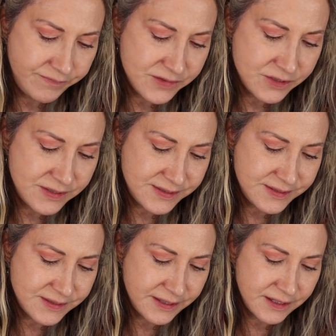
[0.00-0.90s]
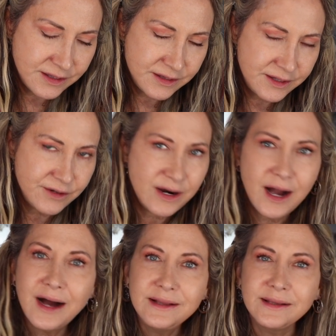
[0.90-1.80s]
So this is like a clear
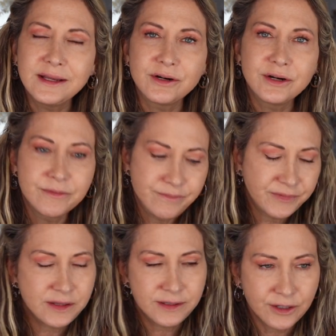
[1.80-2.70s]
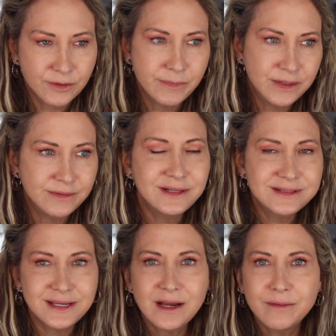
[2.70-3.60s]
highlighter, but
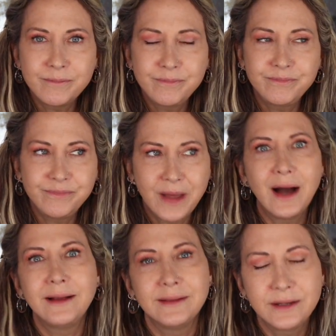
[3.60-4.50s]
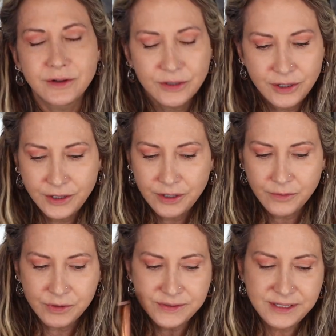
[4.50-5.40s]
it's like a highlighter.
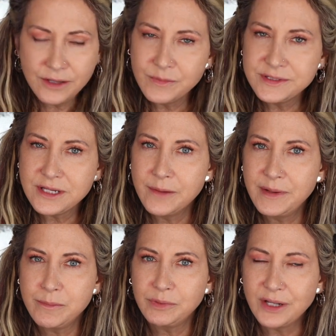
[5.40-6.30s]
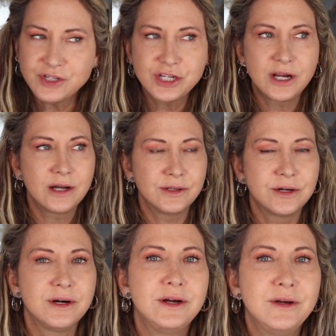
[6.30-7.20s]
Whereas the other ones come in a blushy
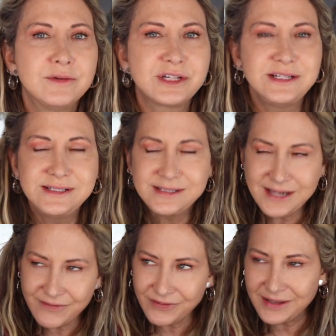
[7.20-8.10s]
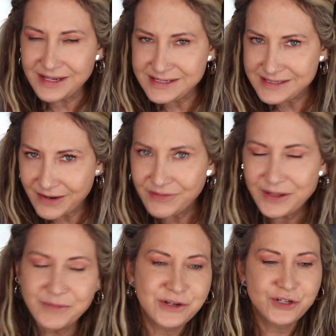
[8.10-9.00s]
color, which I definitely
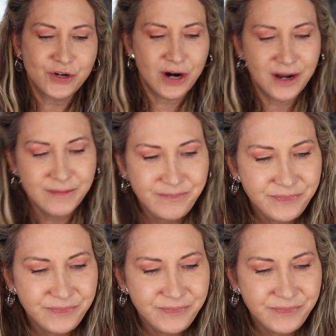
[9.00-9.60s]
want to try.